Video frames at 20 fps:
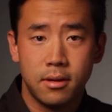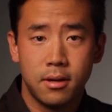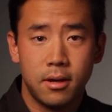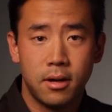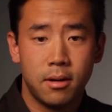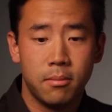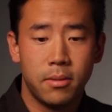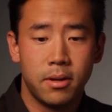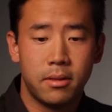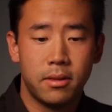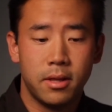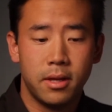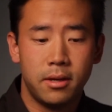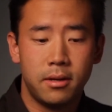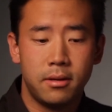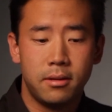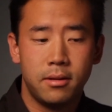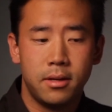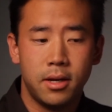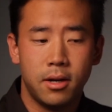I
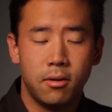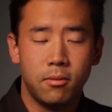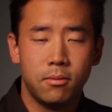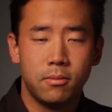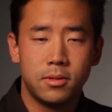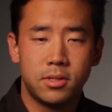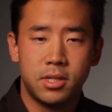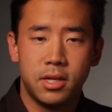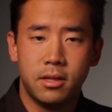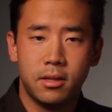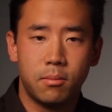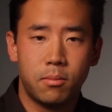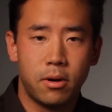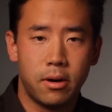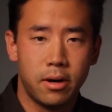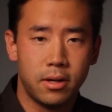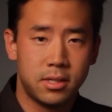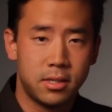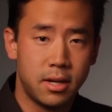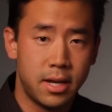think, seeing the
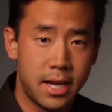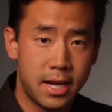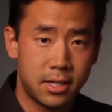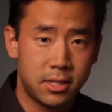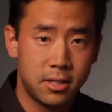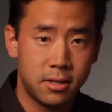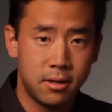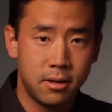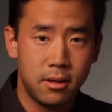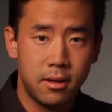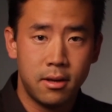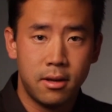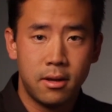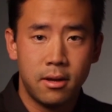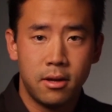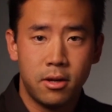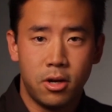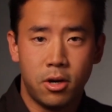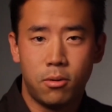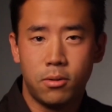products in action,
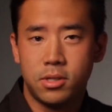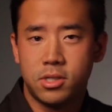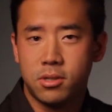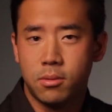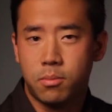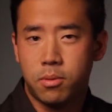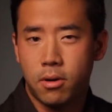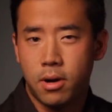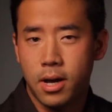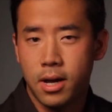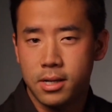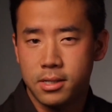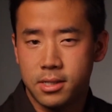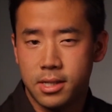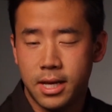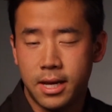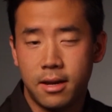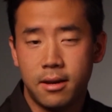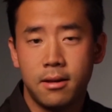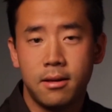you're always surprised
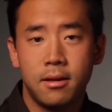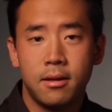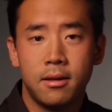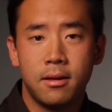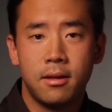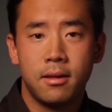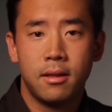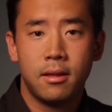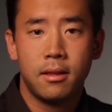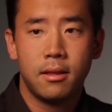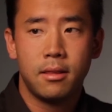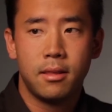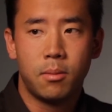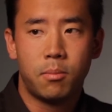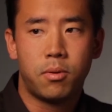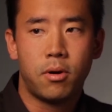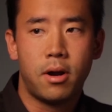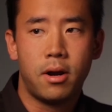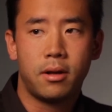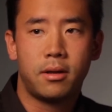that the
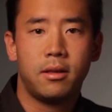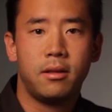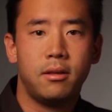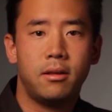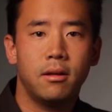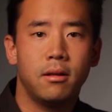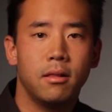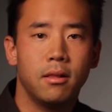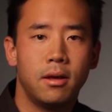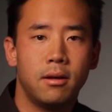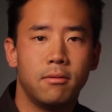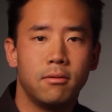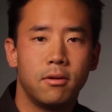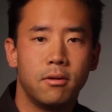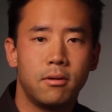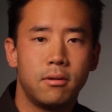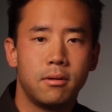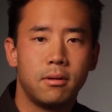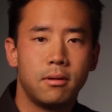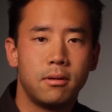product can
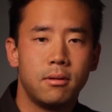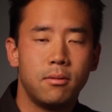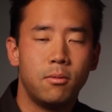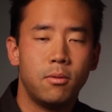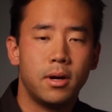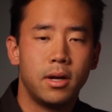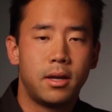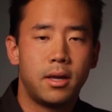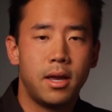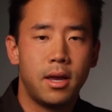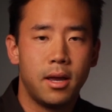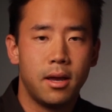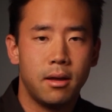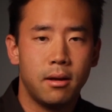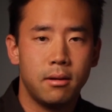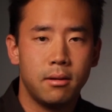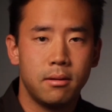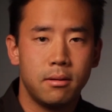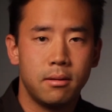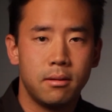deliver what it
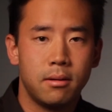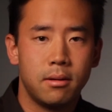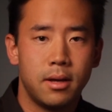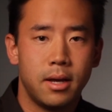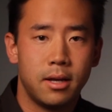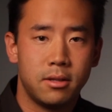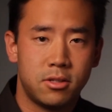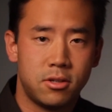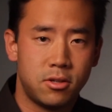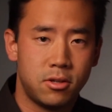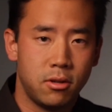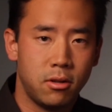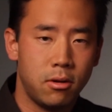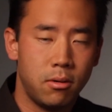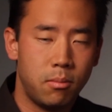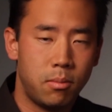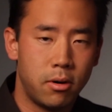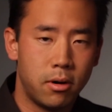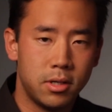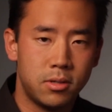can at such a
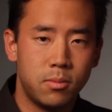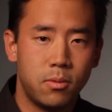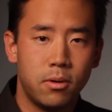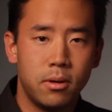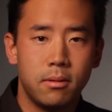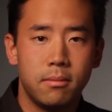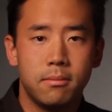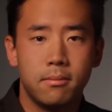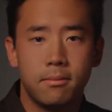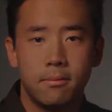low price point.